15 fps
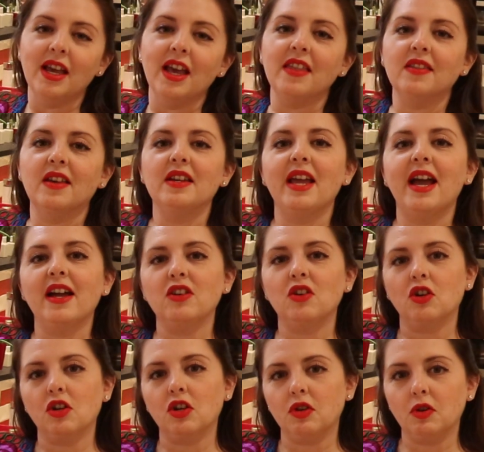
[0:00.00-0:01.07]
and then add
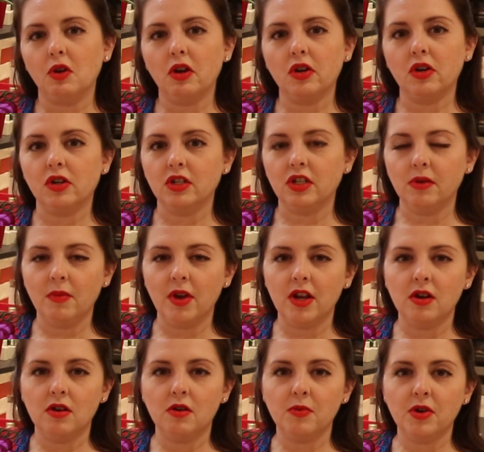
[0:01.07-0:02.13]
your
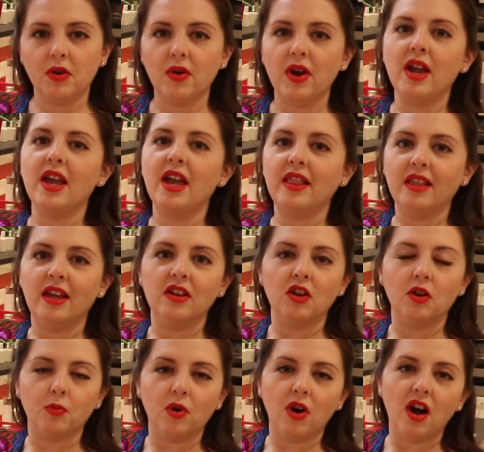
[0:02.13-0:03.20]
tomato puree and then
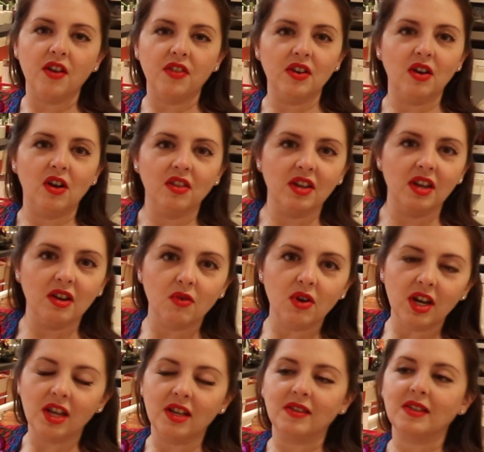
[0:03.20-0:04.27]
your broth and all the
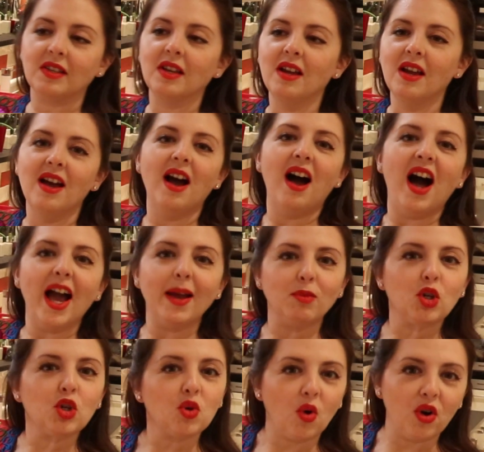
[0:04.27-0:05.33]
ingredients. I'm
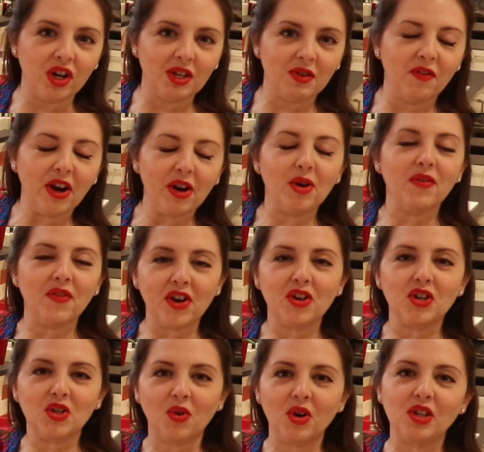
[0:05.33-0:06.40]
short, very
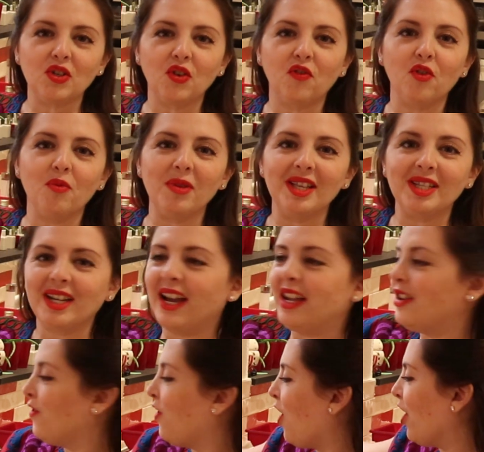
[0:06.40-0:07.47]
short, so for me it's
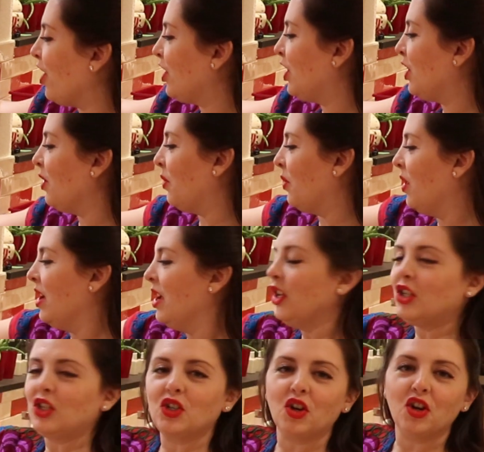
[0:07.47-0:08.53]
kind of hard to
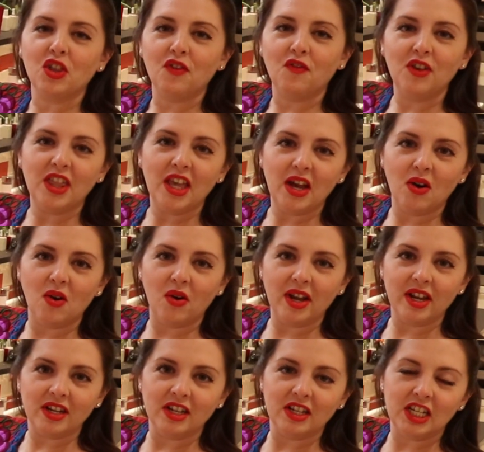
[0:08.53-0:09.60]
stir the fideo
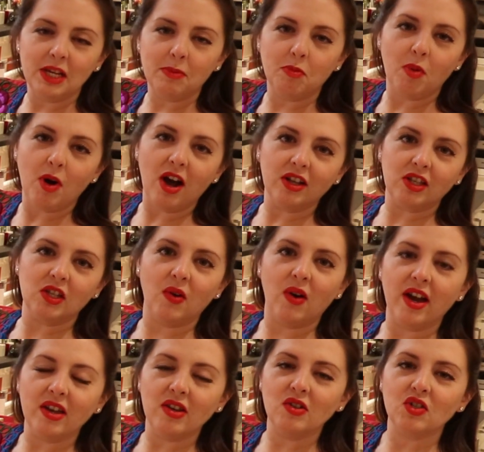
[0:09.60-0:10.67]
in a deep pot, so
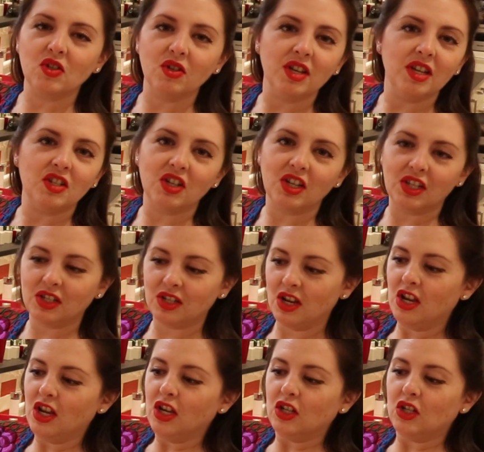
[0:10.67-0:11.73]
I usually just
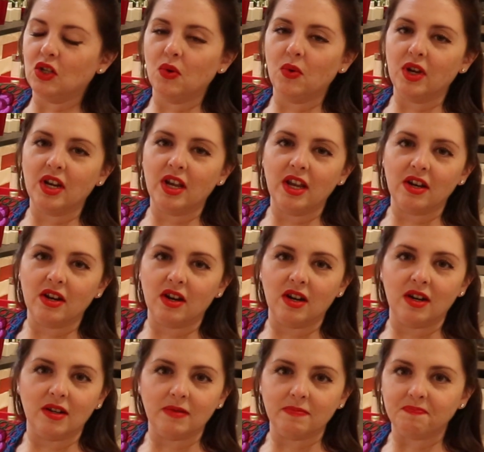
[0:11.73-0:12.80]
do it in
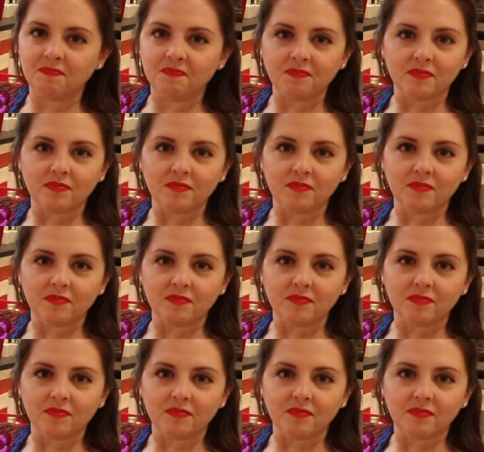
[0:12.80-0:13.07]
a